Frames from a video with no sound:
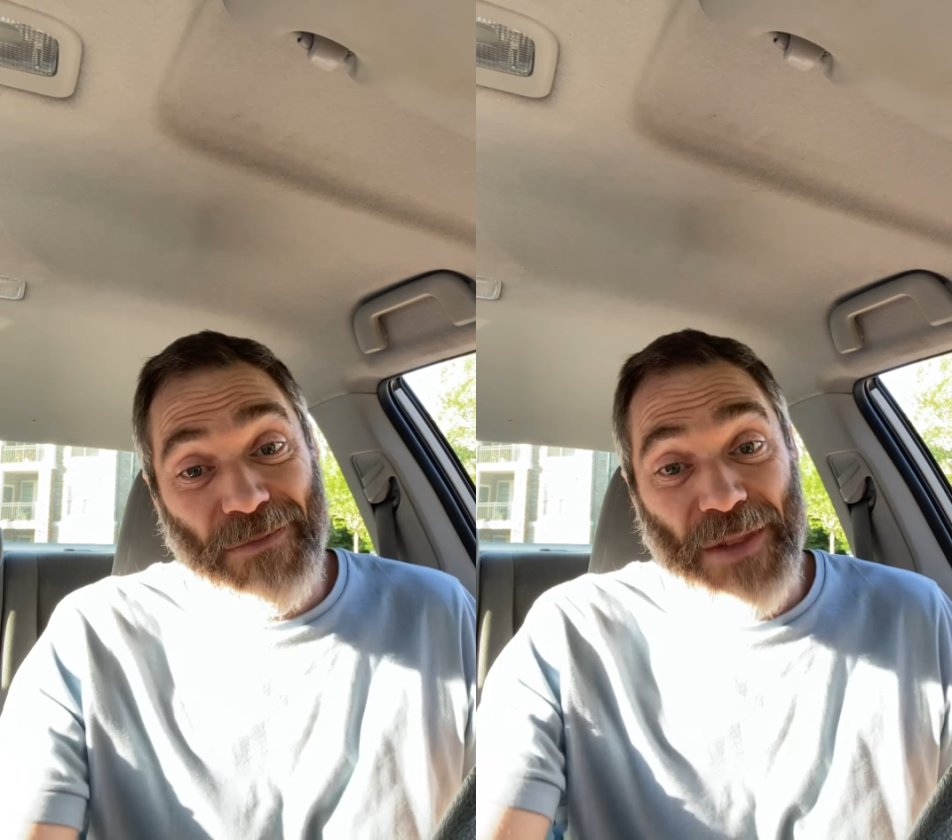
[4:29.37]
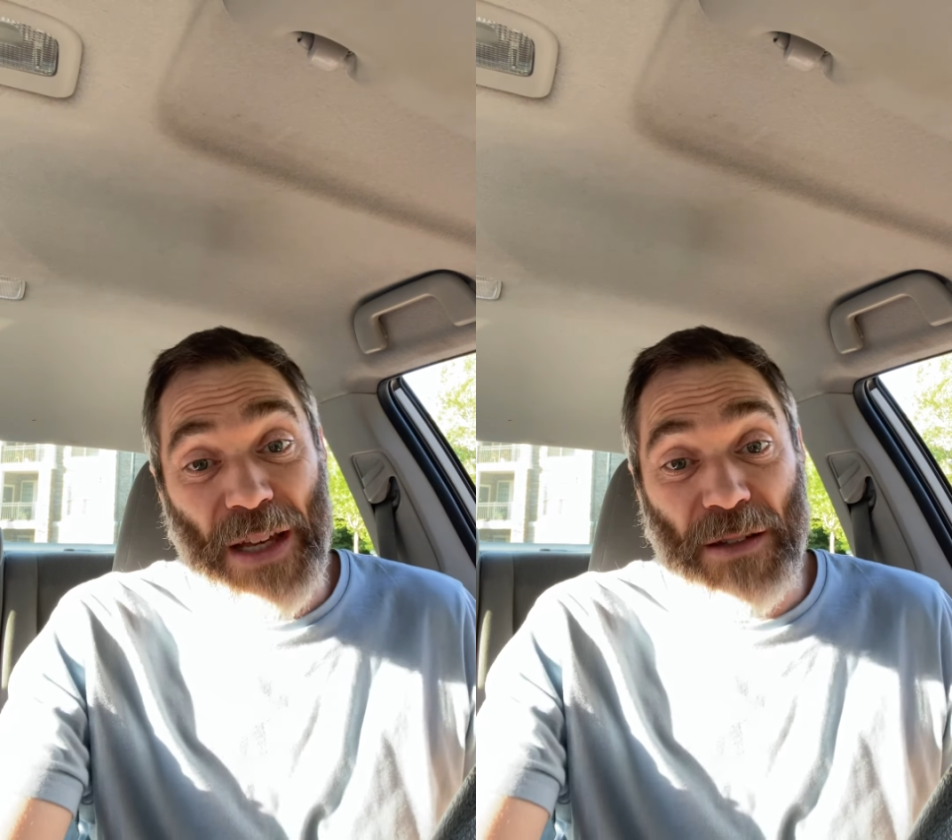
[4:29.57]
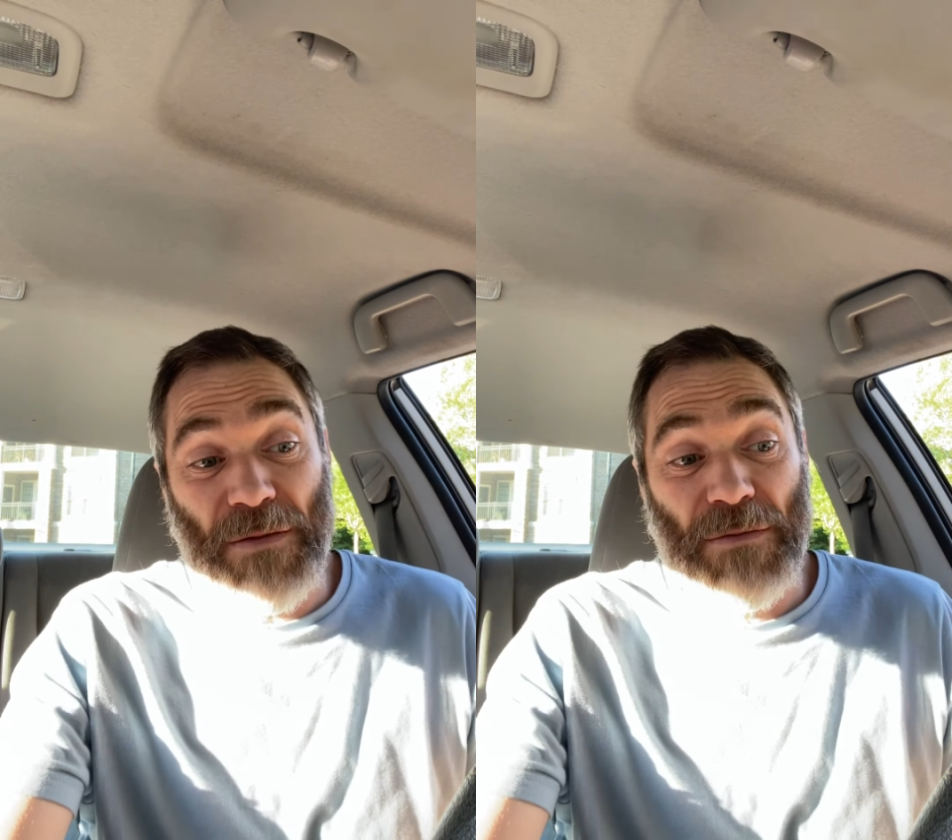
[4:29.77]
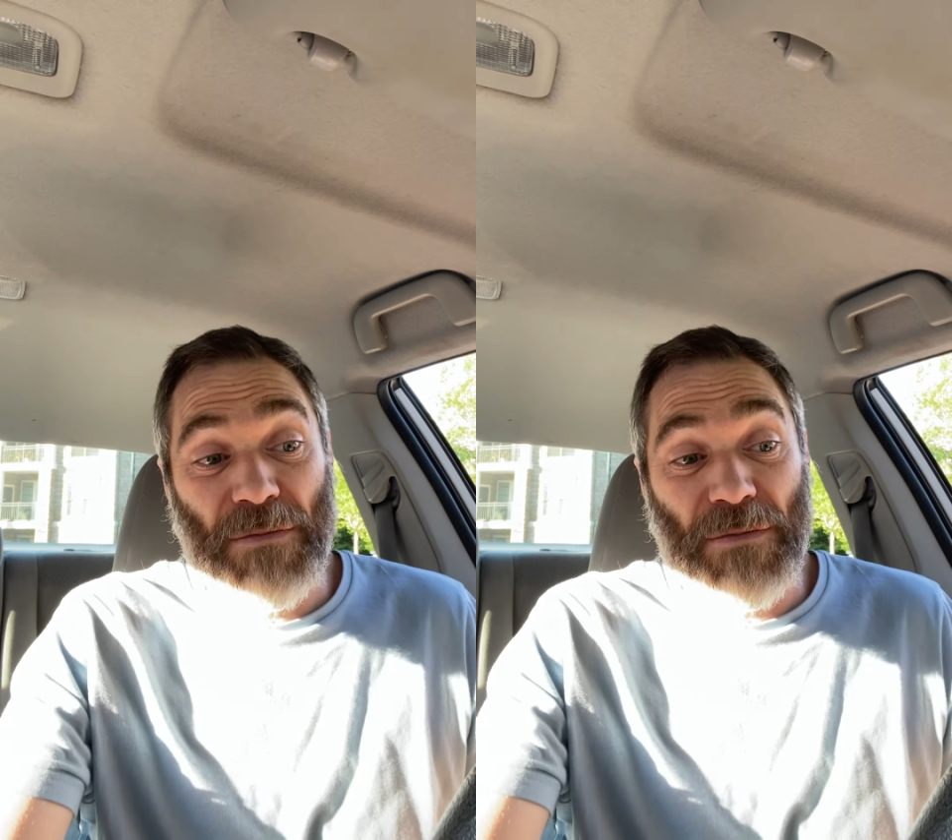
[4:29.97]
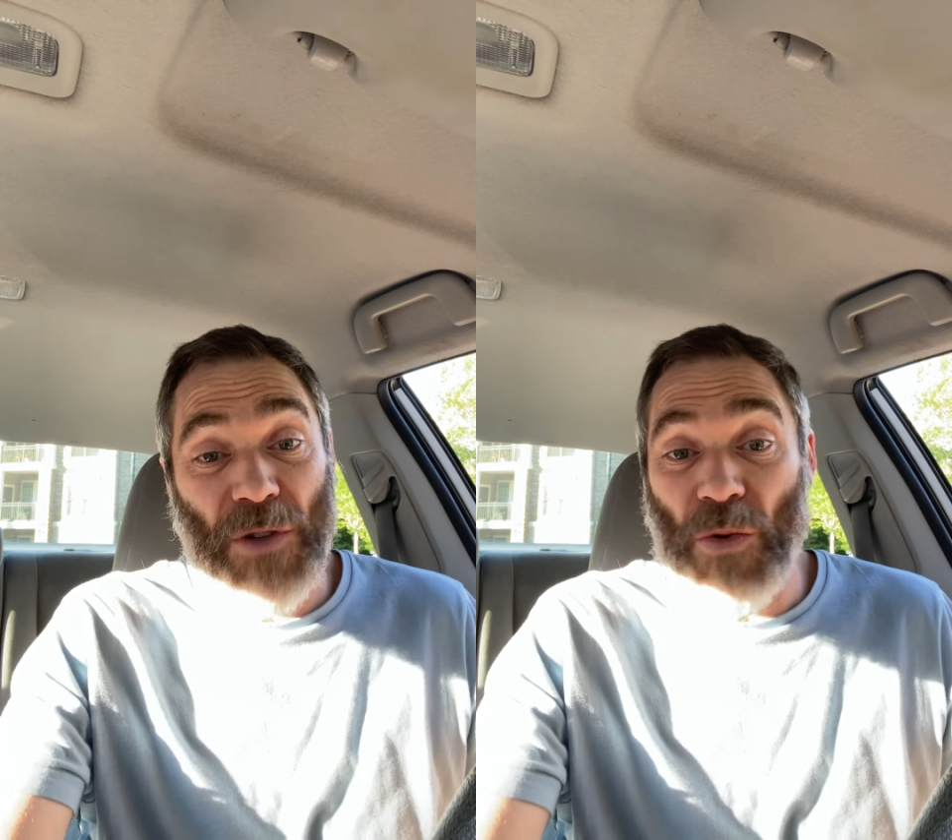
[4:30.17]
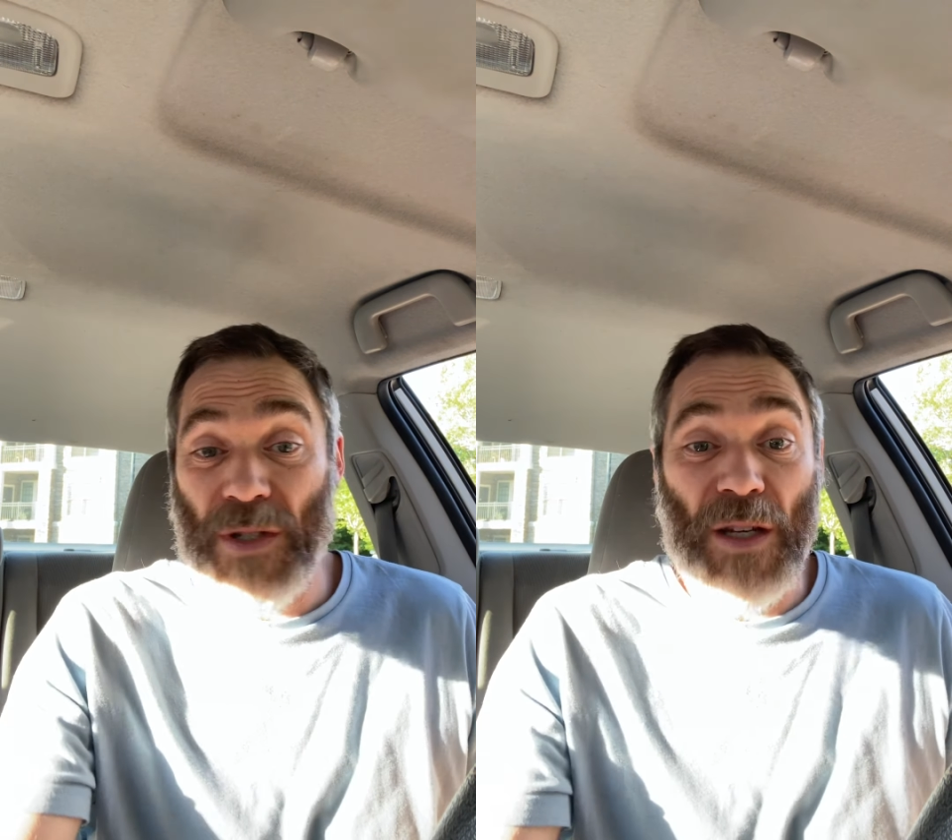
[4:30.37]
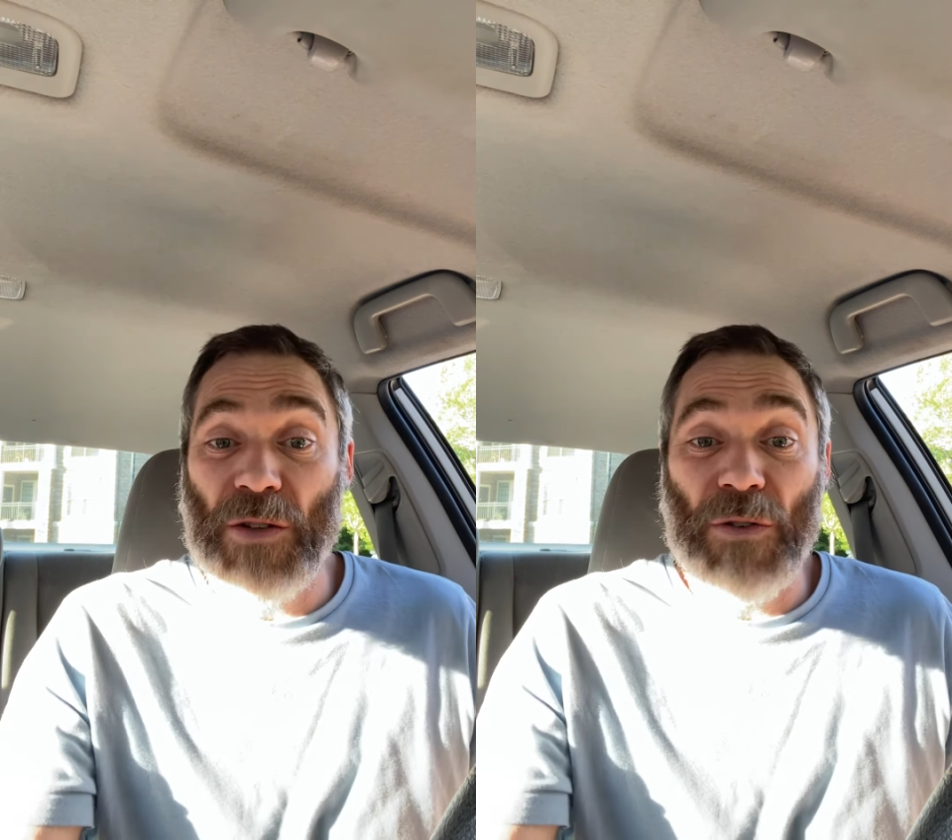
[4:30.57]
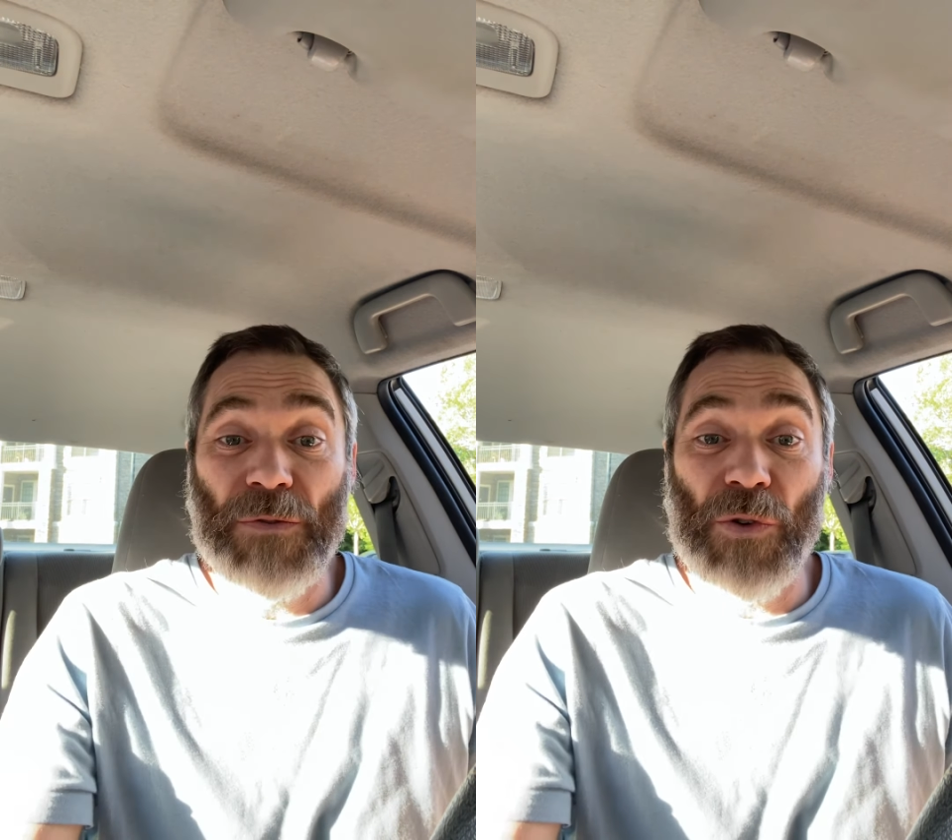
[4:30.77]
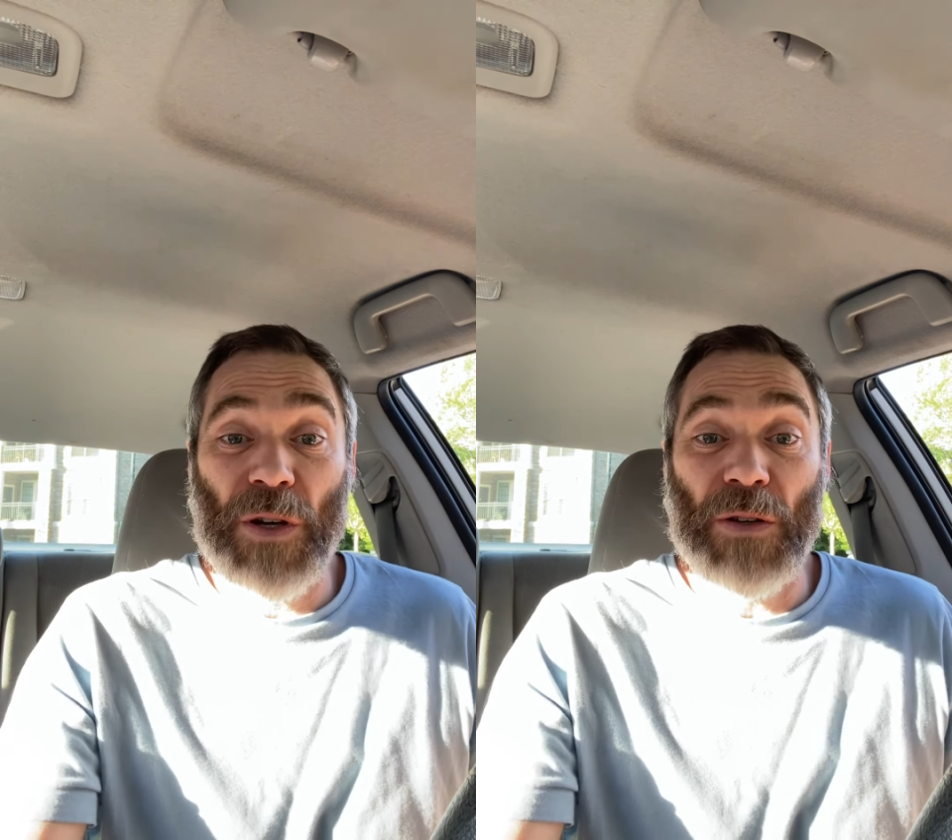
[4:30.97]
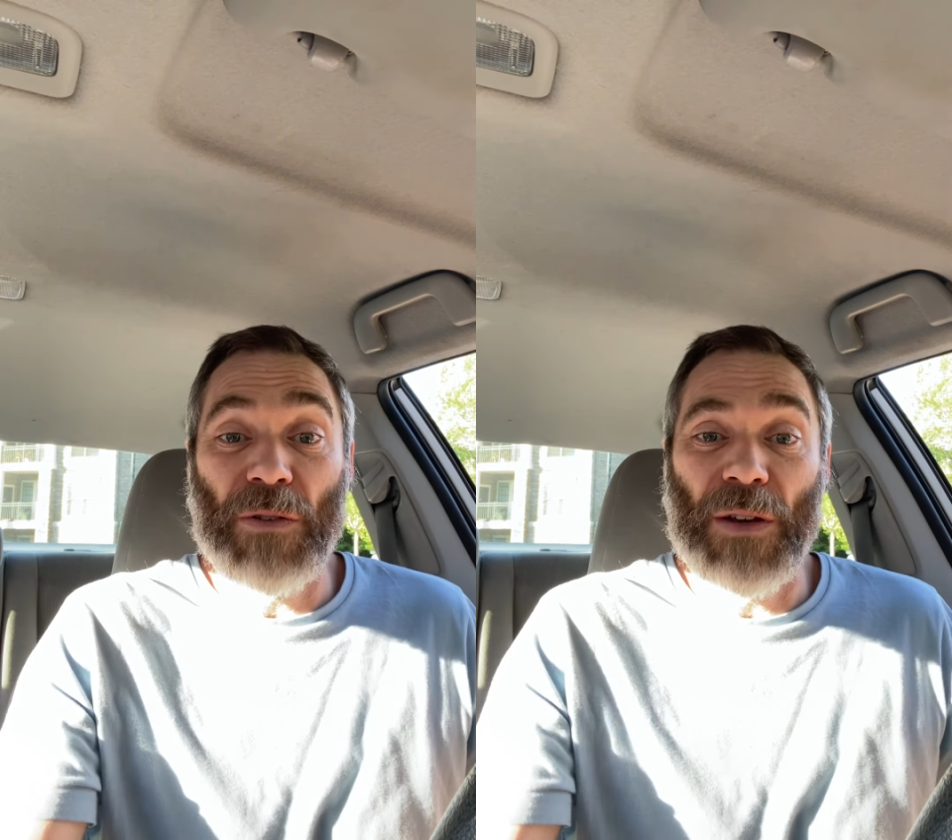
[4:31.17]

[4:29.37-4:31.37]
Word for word: Like, no one's going to do it for you.